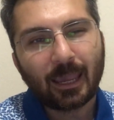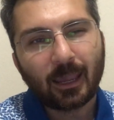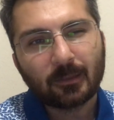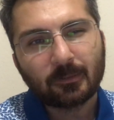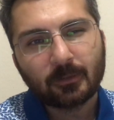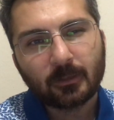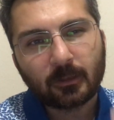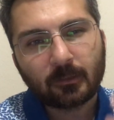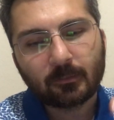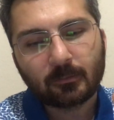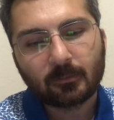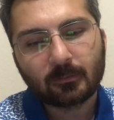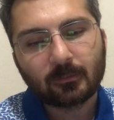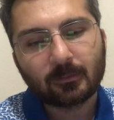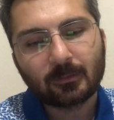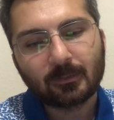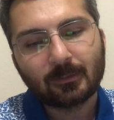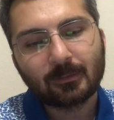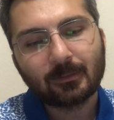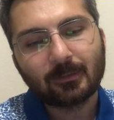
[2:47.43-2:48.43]
ethics
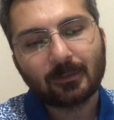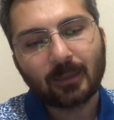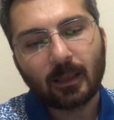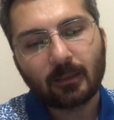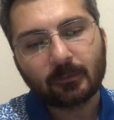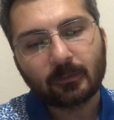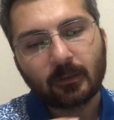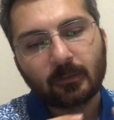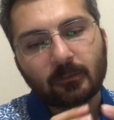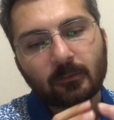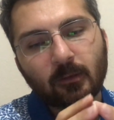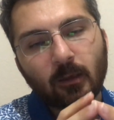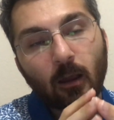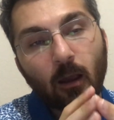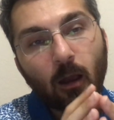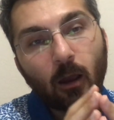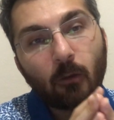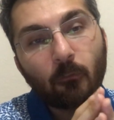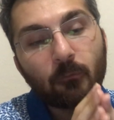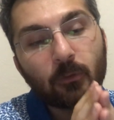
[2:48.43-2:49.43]
tells us
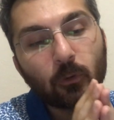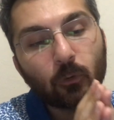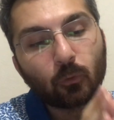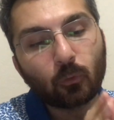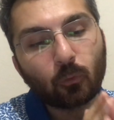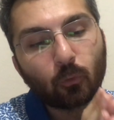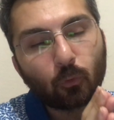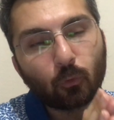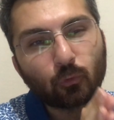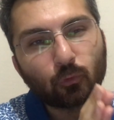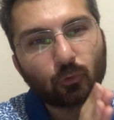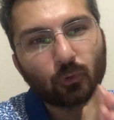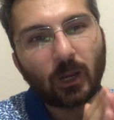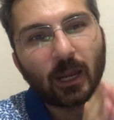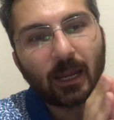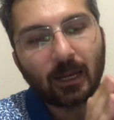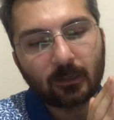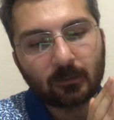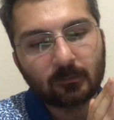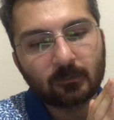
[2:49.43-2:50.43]
how we ought to
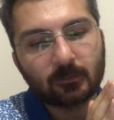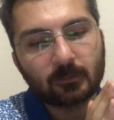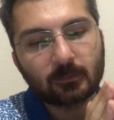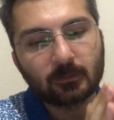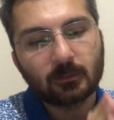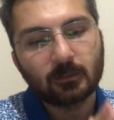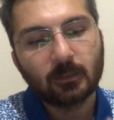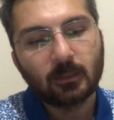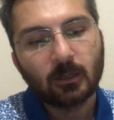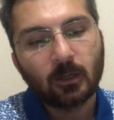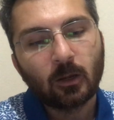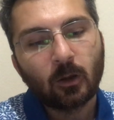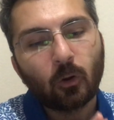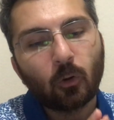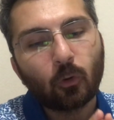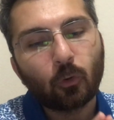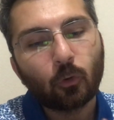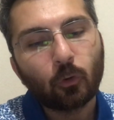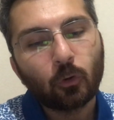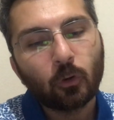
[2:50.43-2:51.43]
act
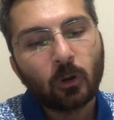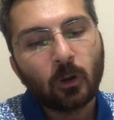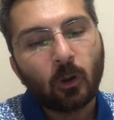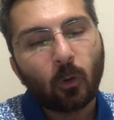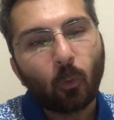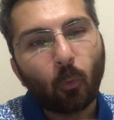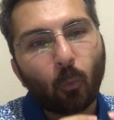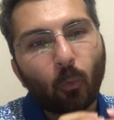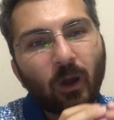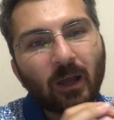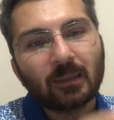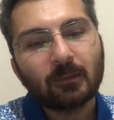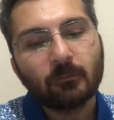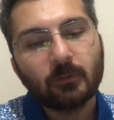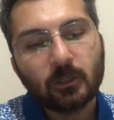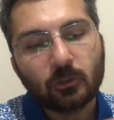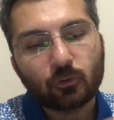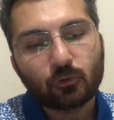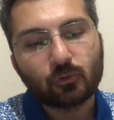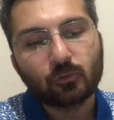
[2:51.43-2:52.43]
or what
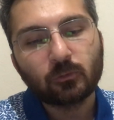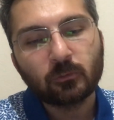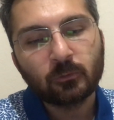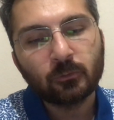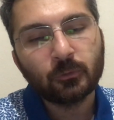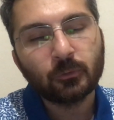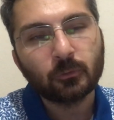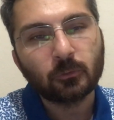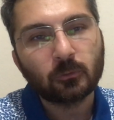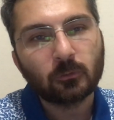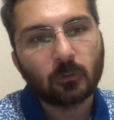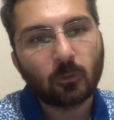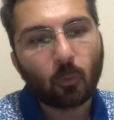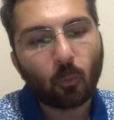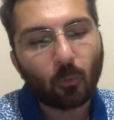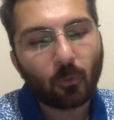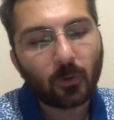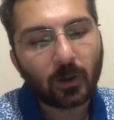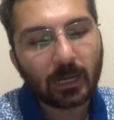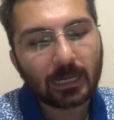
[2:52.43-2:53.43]
we should do,
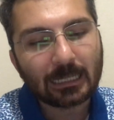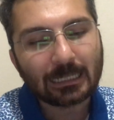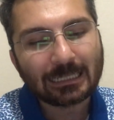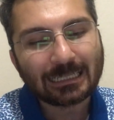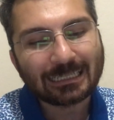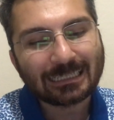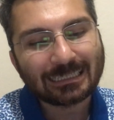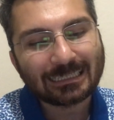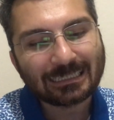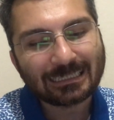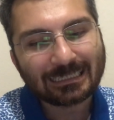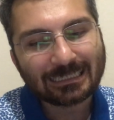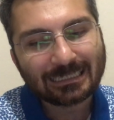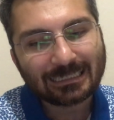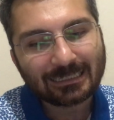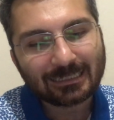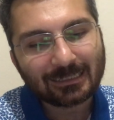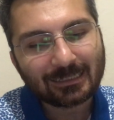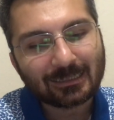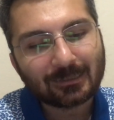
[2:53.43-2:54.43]
while
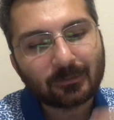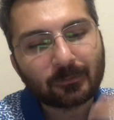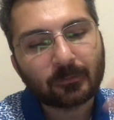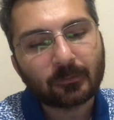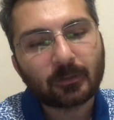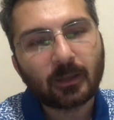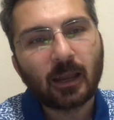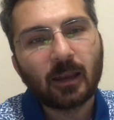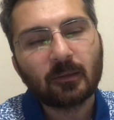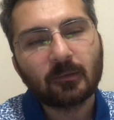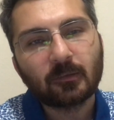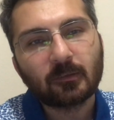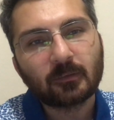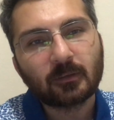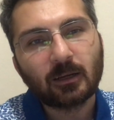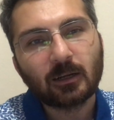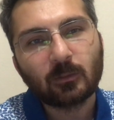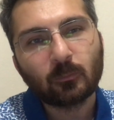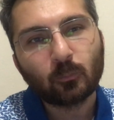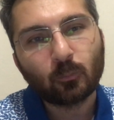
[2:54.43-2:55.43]
the sciences
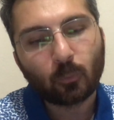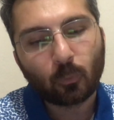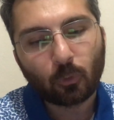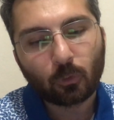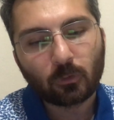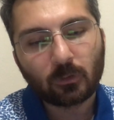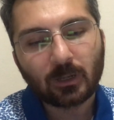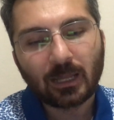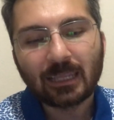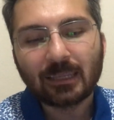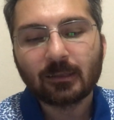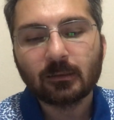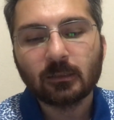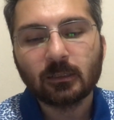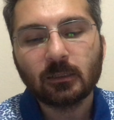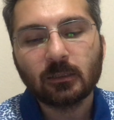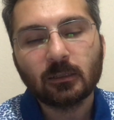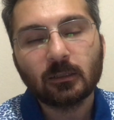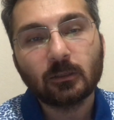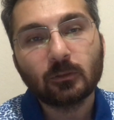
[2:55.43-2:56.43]
are more
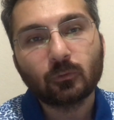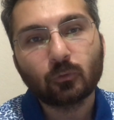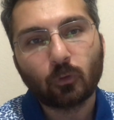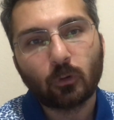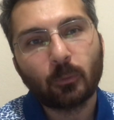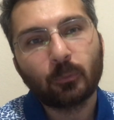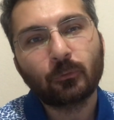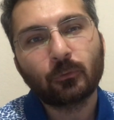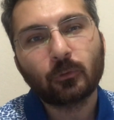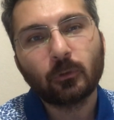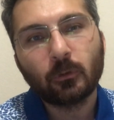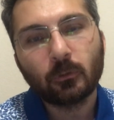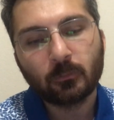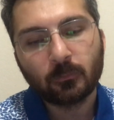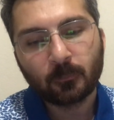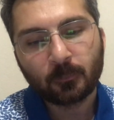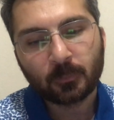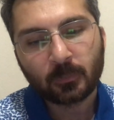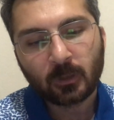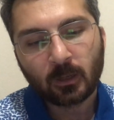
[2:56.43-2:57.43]
likely to
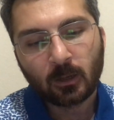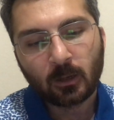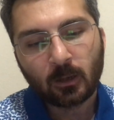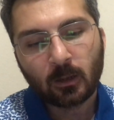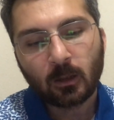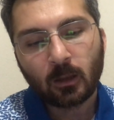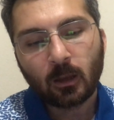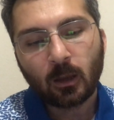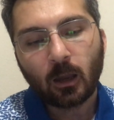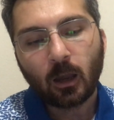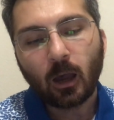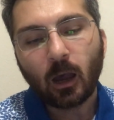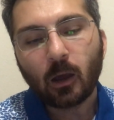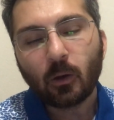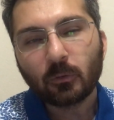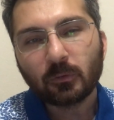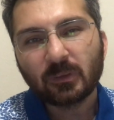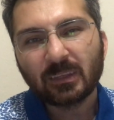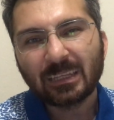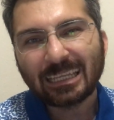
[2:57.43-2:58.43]
observe
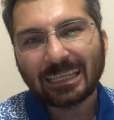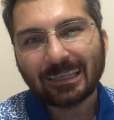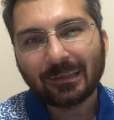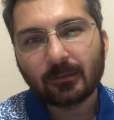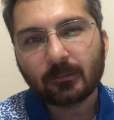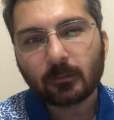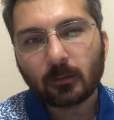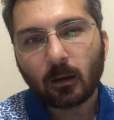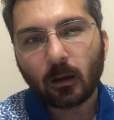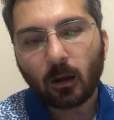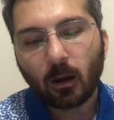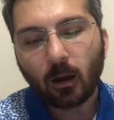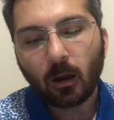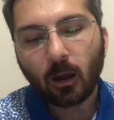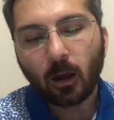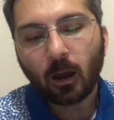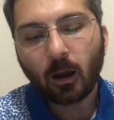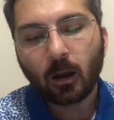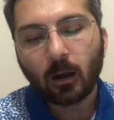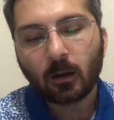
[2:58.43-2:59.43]
how things
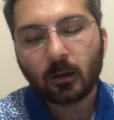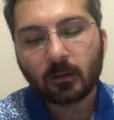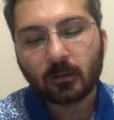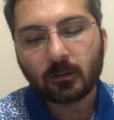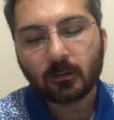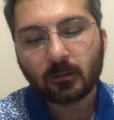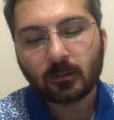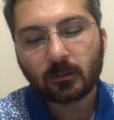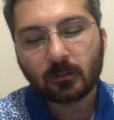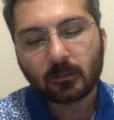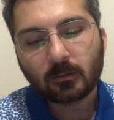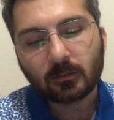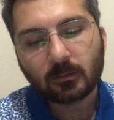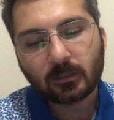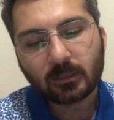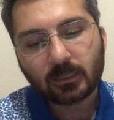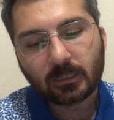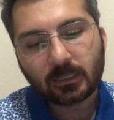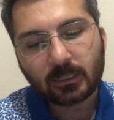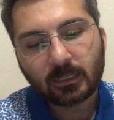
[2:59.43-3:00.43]
are
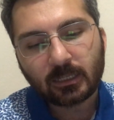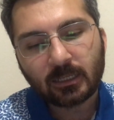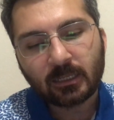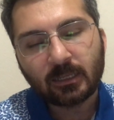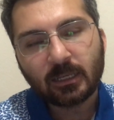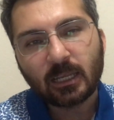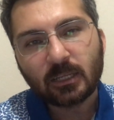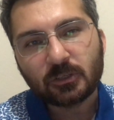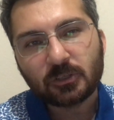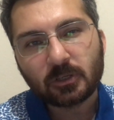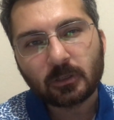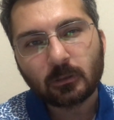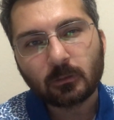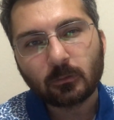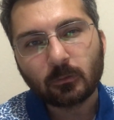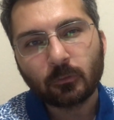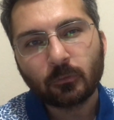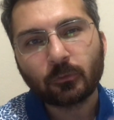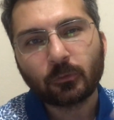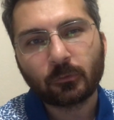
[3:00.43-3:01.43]
in nature or